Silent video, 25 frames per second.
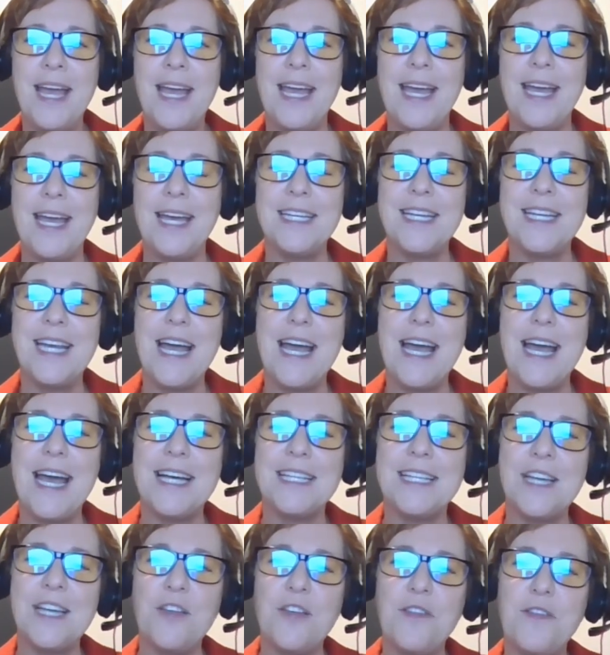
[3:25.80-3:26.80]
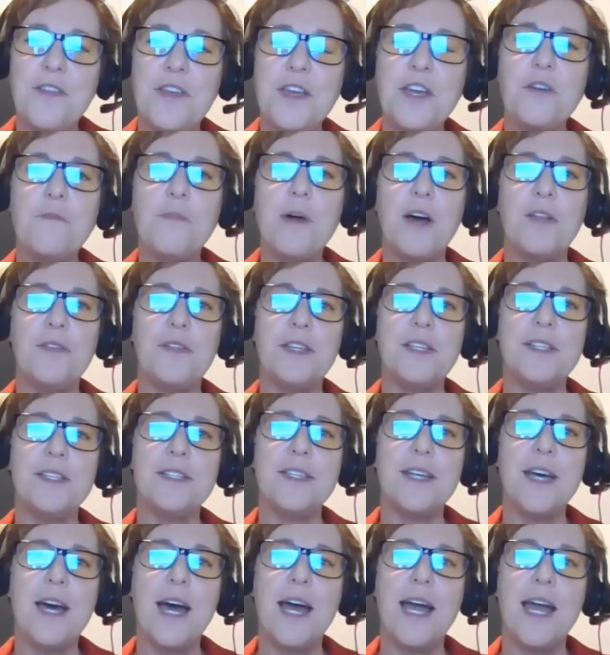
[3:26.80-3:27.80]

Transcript: and as I think about this,